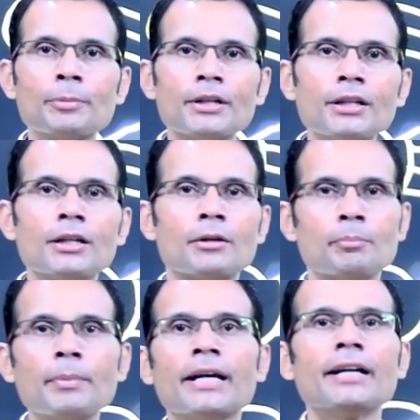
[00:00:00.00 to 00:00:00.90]
be
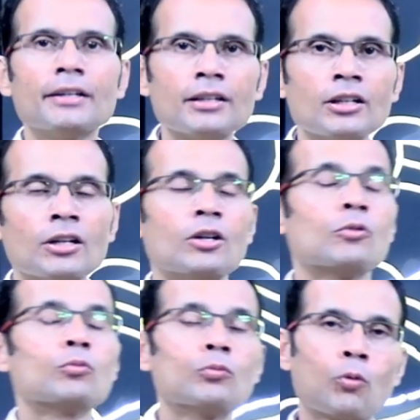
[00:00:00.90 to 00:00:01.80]
made.
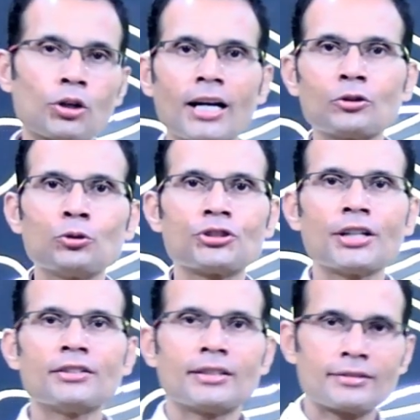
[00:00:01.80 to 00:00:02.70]
What are those
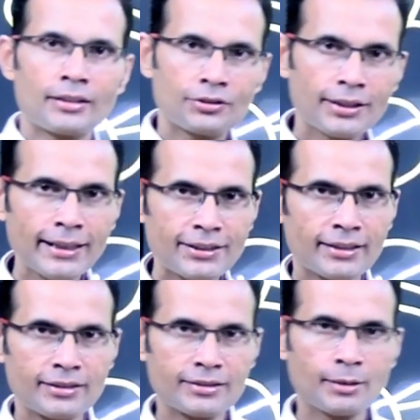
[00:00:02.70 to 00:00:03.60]
changes? Three
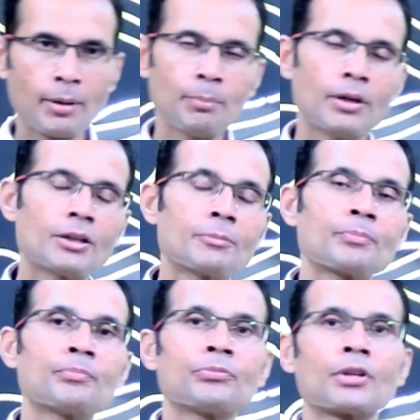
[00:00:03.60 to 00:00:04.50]
changes, remember.
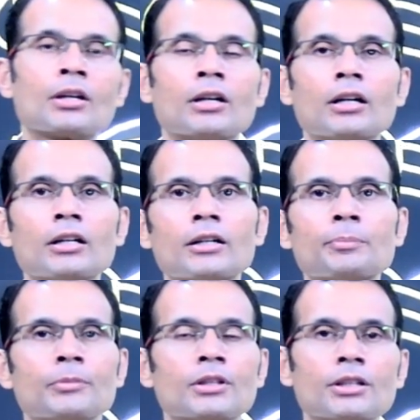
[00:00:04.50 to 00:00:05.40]

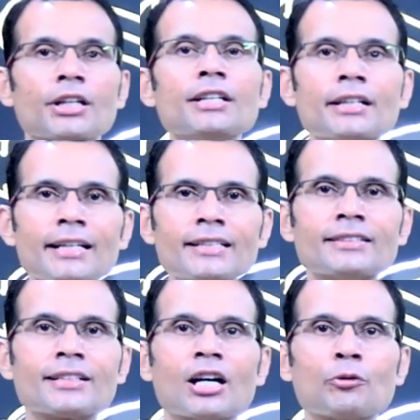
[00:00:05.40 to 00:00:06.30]

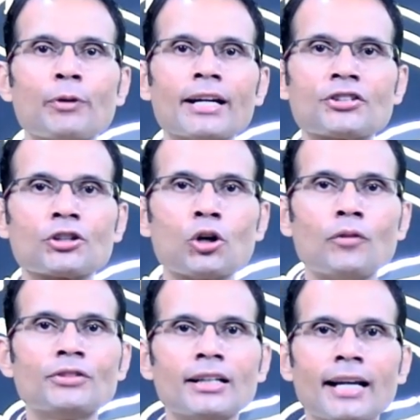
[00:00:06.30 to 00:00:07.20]
Increased curvature
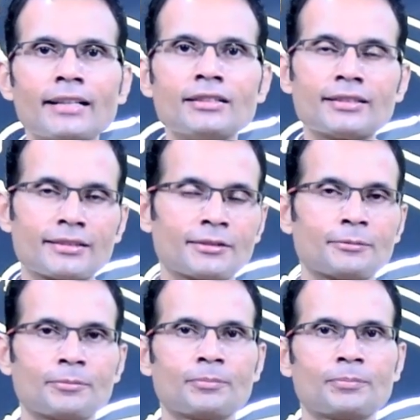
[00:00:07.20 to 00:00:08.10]
of the lens,
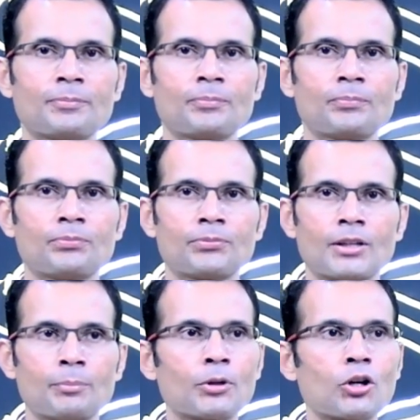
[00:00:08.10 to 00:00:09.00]

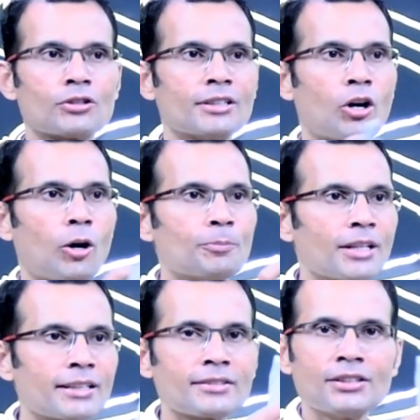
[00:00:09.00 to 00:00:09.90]
because the
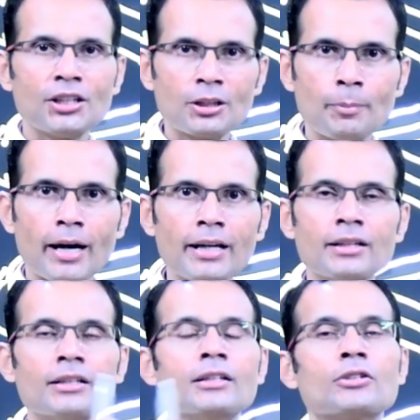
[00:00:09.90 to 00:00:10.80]
object is nearby,
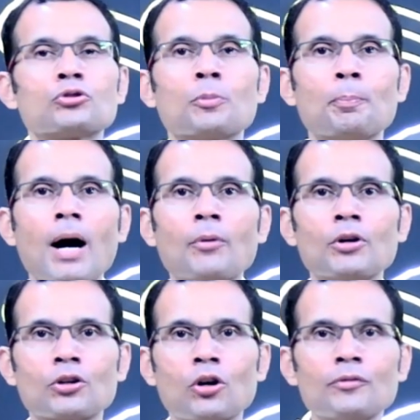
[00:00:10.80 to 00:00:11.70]
so
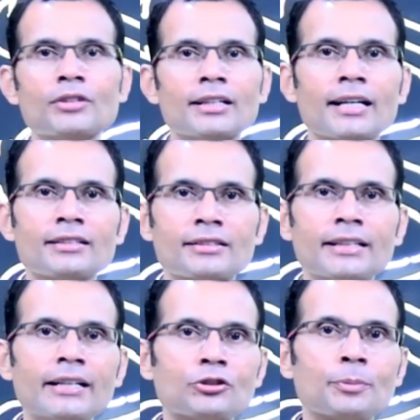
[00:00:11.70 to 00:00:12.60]
power of the lens
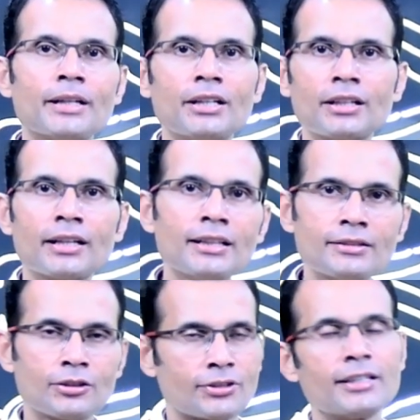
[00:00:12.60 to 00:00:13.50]
needs to be
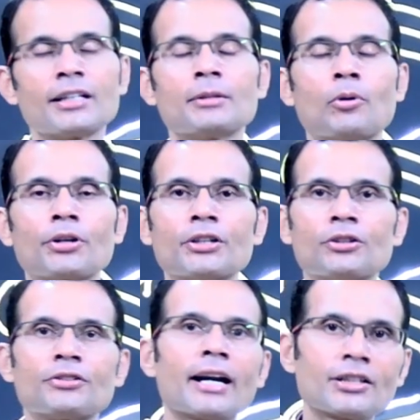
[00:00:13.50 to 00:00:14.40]
increased, ciliary body
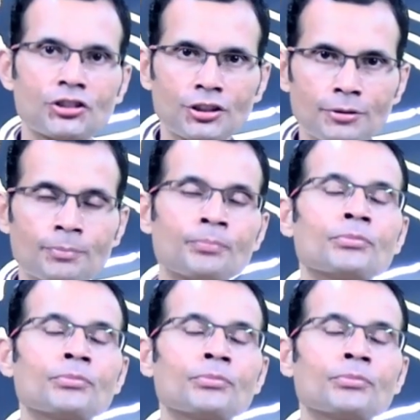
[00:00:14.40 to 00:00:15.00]
contraction,